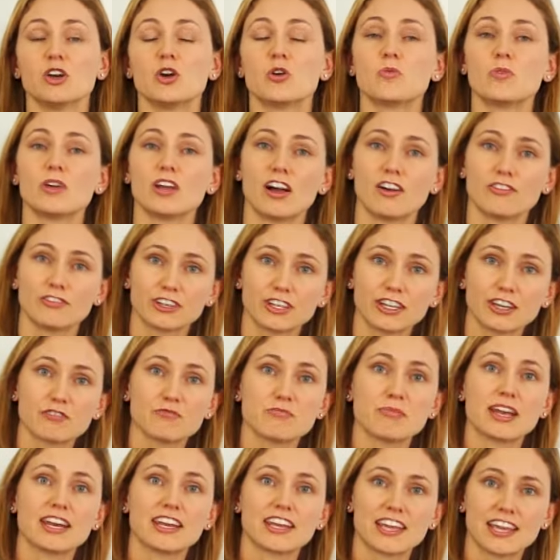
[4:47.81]
we often give
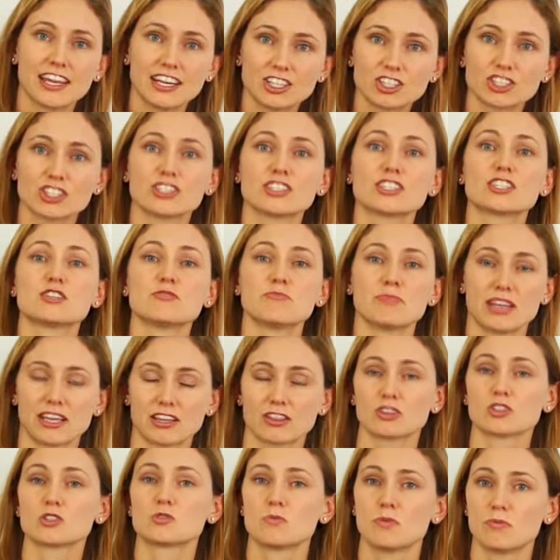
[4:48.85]
medications to make
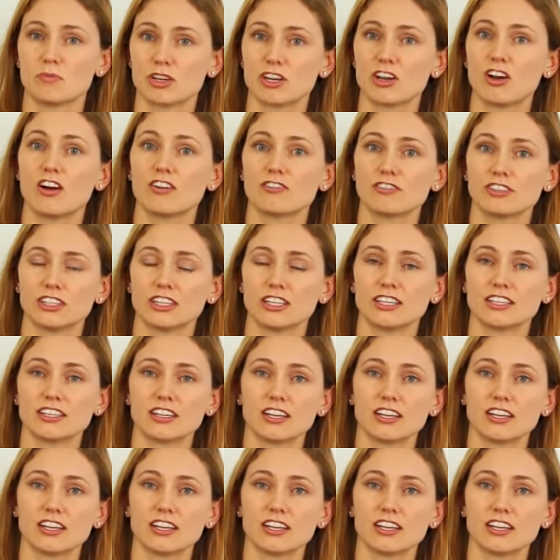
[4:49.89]
those women ovulate,